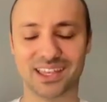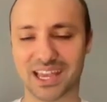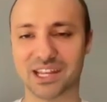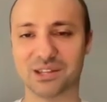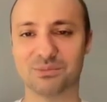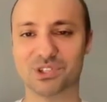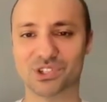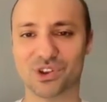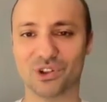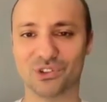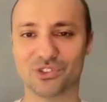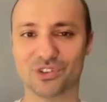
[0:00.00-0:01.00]
cannabis
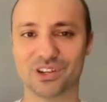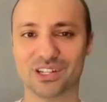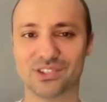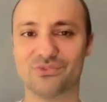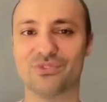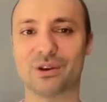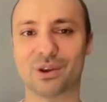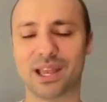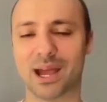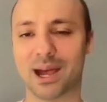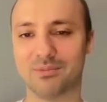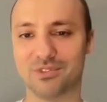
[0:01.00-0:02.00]
culture, it's
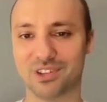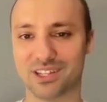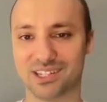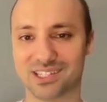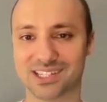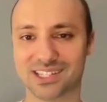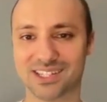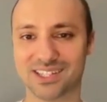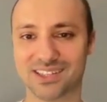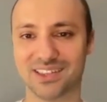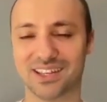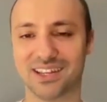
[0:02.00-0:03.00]
very obvious
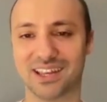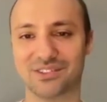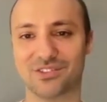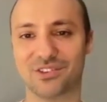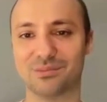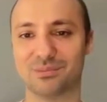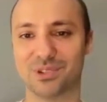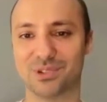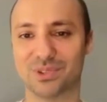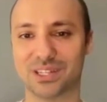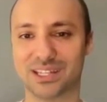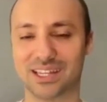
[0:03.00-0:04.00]
the connection
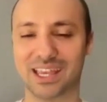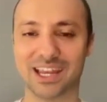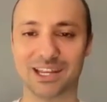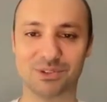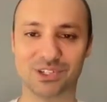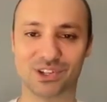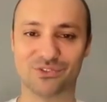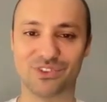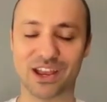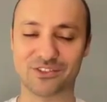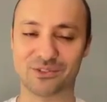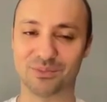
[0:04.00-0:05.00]
between cannabis and
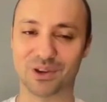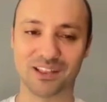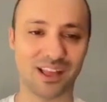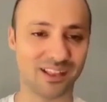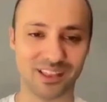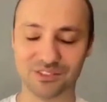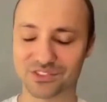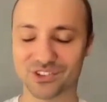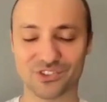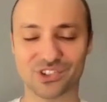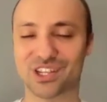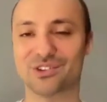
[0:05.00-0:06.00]
fashion. But I'd love to
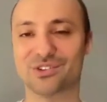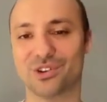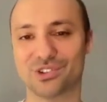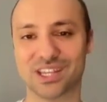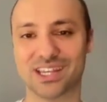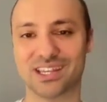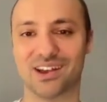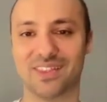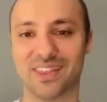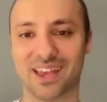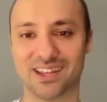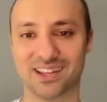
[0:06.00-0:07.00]
just hear your take
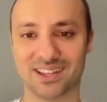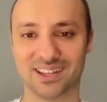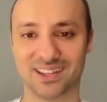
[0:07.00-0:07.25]
on that.